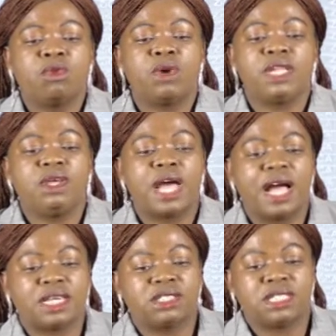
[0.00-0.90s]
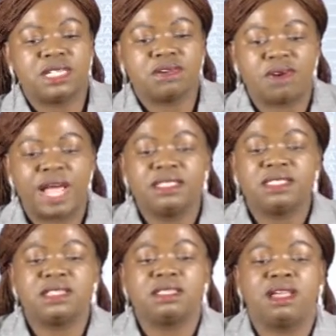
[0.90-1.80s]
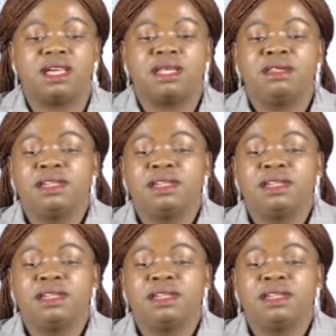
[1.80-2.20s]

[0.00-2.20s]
when you're actually writing the